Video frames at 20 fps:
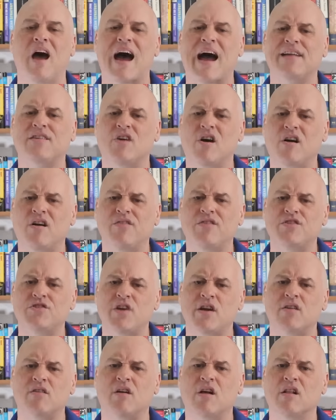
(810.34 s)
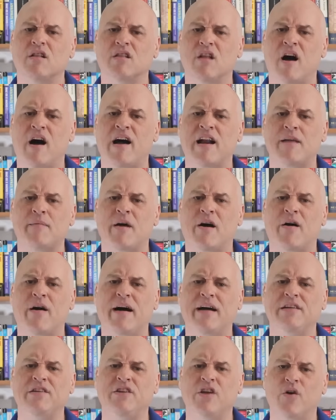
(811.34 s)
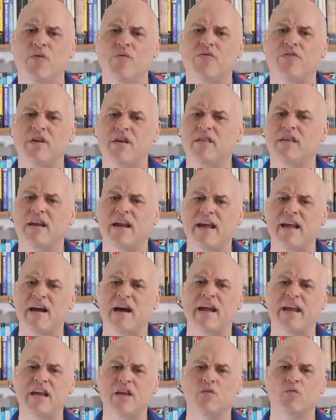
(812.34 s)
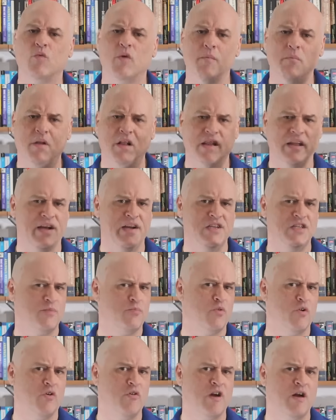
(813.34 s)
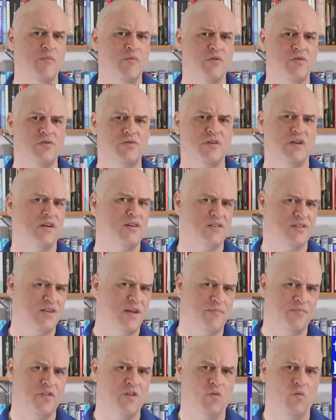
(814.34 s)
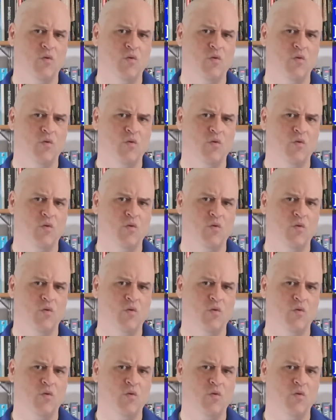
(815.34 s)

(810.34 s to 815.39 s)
I talk on this channel a lot about how I don't think that AI can replace programmers except the